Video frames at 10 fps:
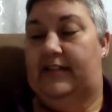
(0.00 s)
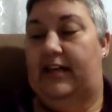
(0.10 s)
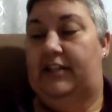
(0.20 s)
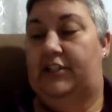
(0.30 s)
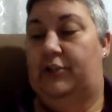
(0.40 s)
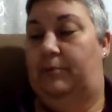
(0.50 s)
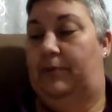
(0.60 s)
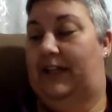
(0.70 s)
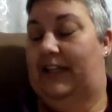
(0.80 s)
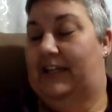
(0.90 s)
a
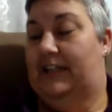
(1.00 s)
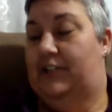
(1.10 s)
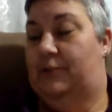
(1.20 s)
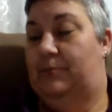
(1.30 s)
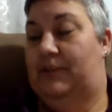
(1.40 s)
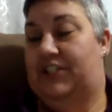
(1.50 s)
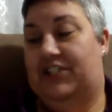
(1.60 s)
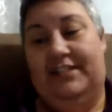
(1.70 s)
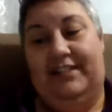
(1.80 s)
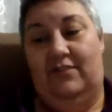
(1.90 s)

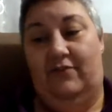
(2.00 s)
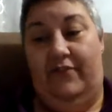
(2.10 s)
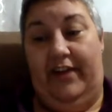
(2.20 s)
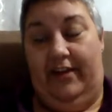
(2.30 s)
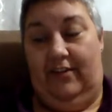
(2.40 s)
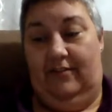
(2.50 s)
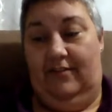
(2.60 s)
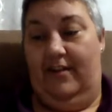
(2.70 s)
duplicitous veil,